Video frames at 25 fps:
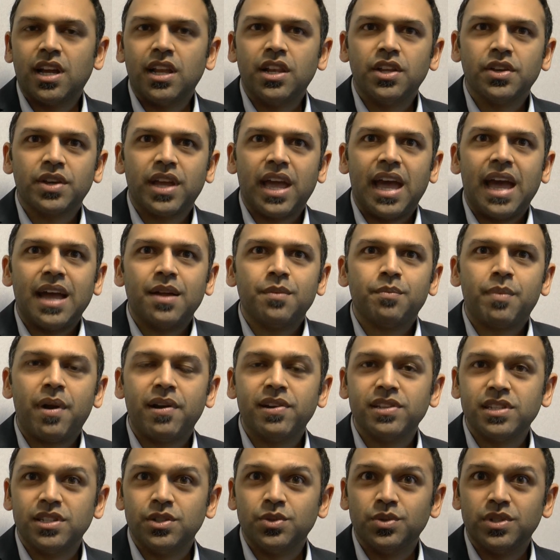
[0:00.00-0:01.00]
I look at
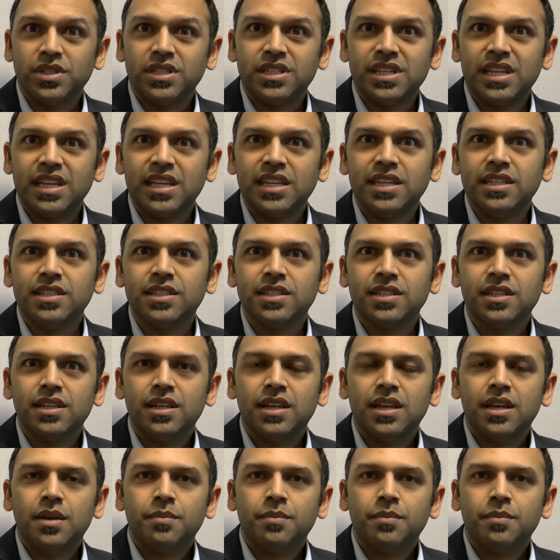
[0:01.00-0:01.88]
peritoneal disease,